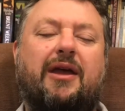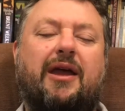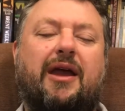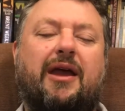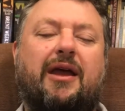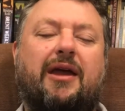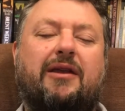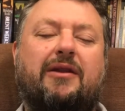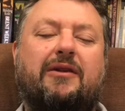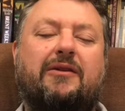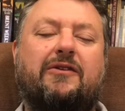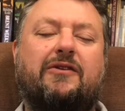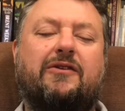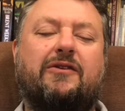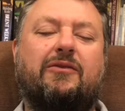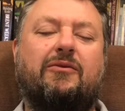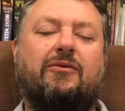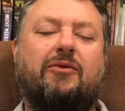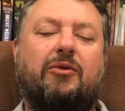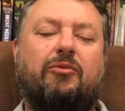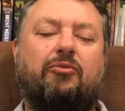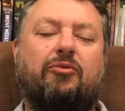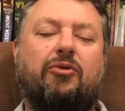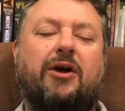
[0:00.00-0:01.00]
And
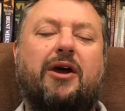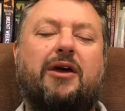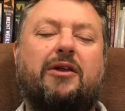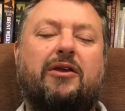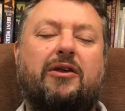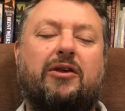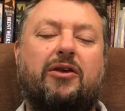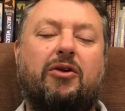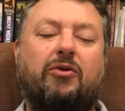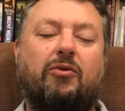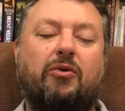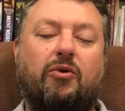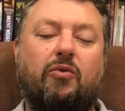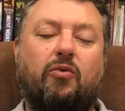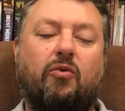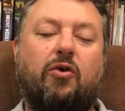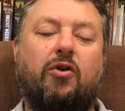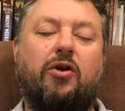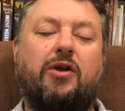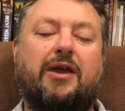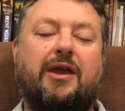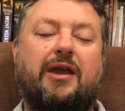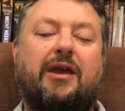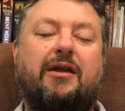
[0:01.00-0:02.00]
we pray that You would
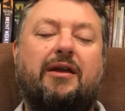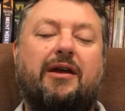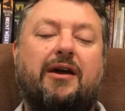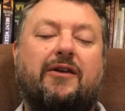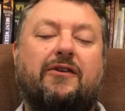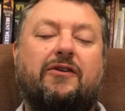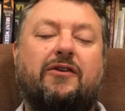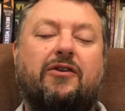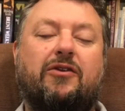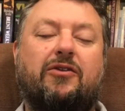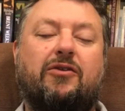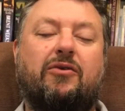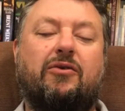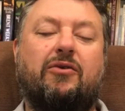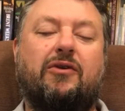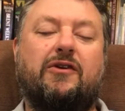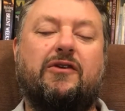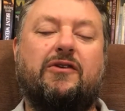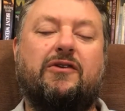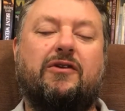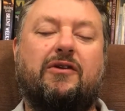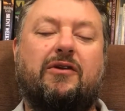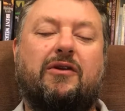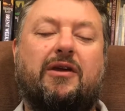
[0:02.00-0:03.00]
work in us and through
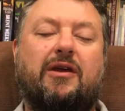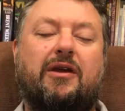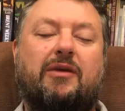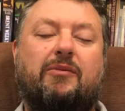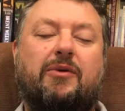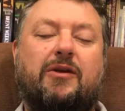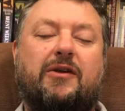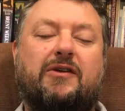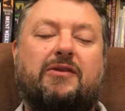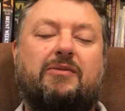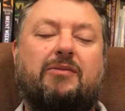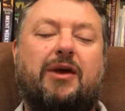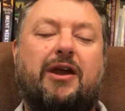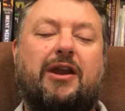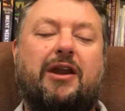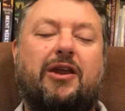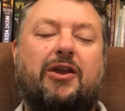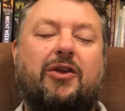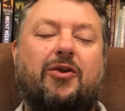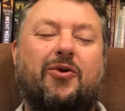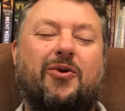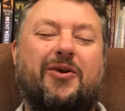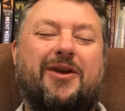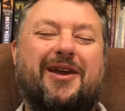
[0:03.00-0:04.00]
us to keep
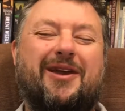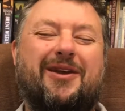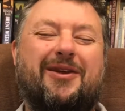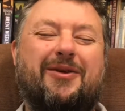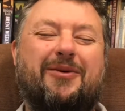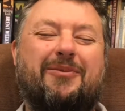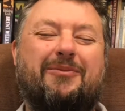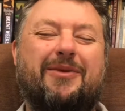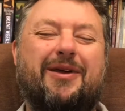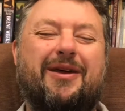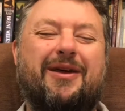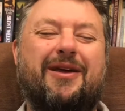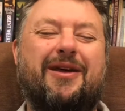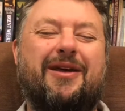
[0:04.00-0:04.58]
expanding Your kingdom.